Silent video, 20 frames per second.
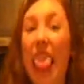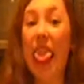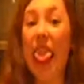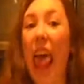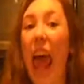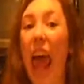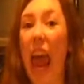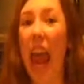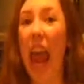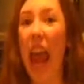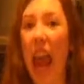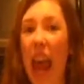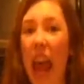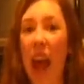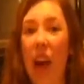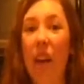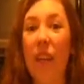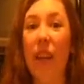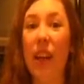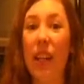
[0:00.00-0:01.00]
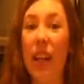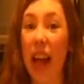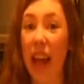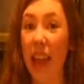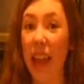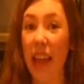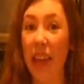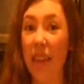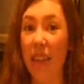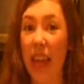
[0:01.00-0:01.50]
they were
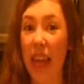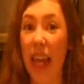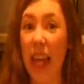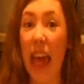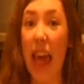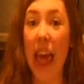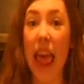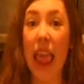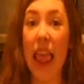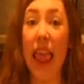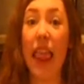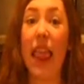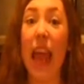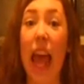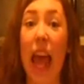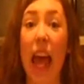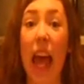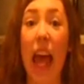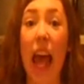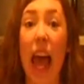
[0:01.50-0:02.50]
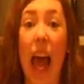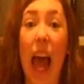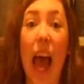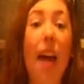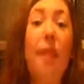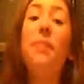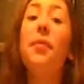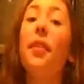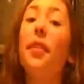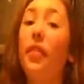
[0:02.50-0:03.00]
telling me that
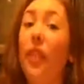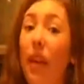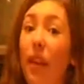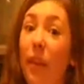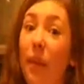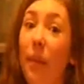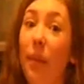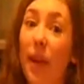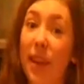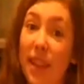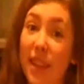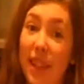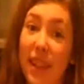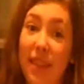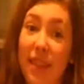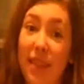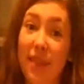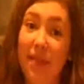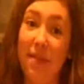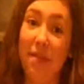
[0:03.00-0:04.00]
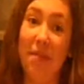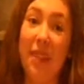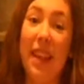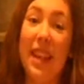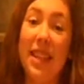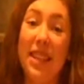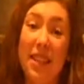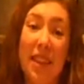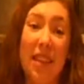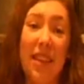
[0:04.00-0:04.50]
I'm their favorite person.
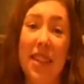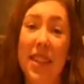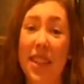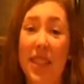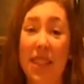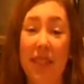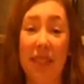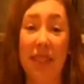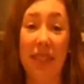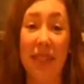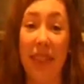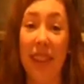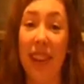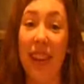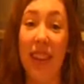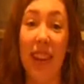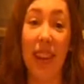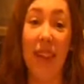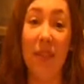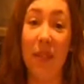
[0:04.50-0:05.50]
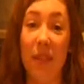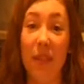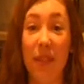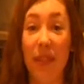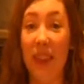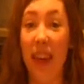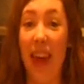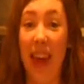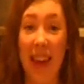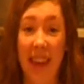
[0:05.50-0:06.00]
So I was really thankful
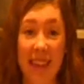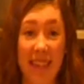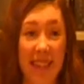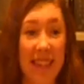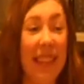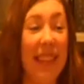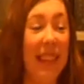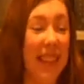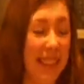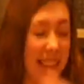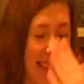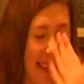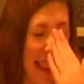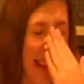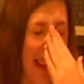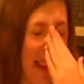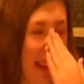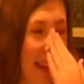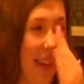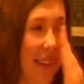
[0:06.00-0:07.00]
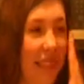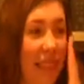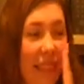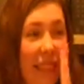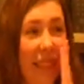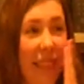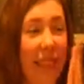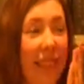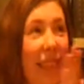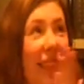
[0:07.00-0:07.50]
for that. Thank you.
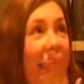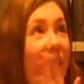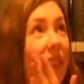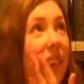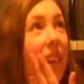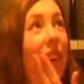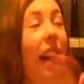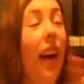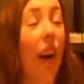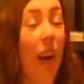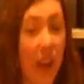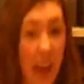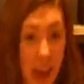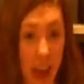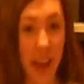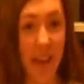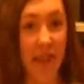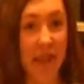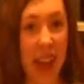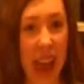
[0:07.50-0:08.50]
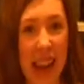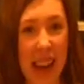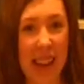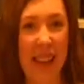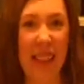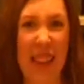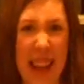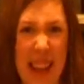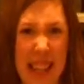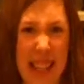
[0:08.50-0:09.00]
Okay,
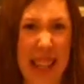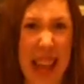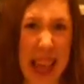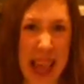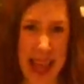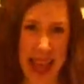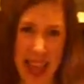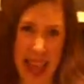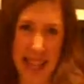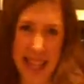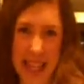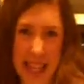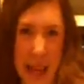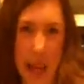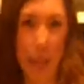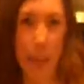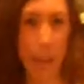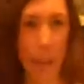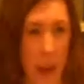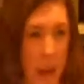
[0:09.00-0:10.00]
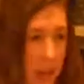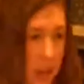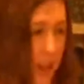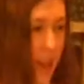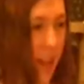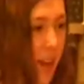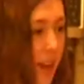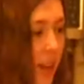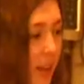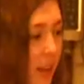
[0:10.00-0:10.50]
anyways, let's get
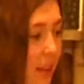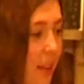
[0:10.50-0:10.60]
baking.